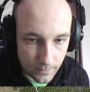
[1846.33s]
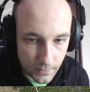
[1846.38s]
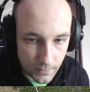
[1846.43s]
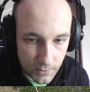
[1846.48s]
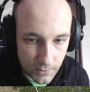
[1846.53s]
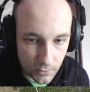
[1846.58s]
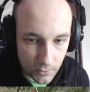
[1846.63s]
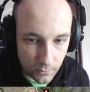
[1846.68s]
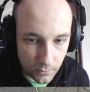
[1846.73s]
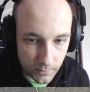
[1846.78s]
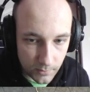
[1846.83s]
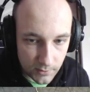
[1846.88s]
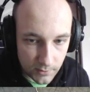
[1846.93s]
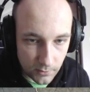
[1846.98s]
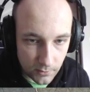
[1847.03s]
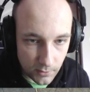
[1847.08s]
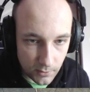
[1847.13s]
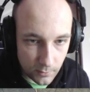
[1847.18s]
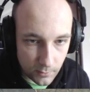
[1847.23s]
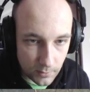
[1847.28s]
So
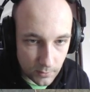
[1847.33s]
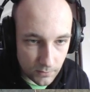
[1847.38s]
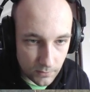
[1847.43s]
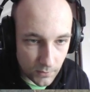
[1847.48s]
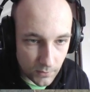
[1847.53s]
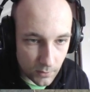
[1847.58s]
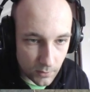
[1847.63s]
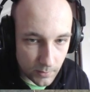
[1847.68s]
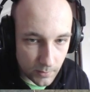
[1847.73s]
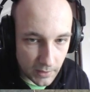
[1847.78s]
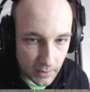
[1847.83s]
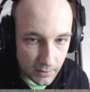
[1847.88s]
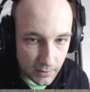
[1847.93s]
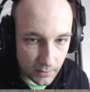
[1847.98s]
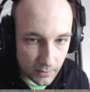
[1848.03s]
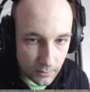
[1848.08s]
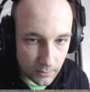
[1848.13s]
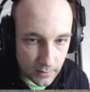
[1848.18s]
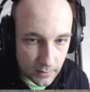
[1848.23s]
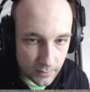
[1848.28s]
Missouri will fall, but he
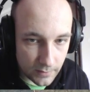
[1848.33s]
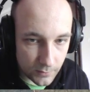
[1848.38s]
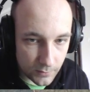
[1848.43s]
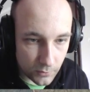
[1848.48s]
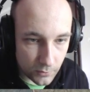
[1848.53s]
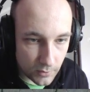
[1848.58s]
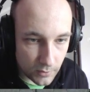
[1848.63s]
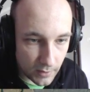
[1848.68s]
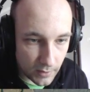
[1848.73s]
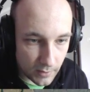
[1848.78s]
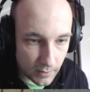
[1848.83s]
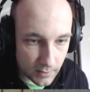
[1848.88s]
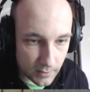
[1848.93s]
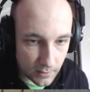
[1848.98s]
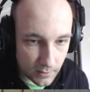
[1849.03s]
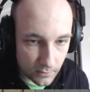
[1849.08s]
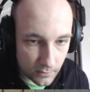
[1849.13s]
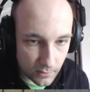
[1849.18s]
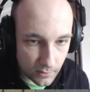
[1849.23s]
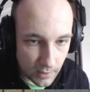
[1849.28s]
will have to take care
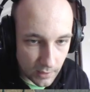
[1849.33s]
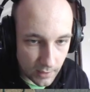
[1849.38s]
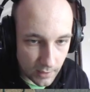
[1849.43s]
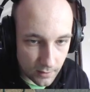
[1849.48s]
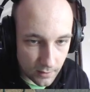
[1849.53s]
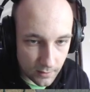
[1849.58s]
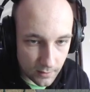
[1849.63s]
of that.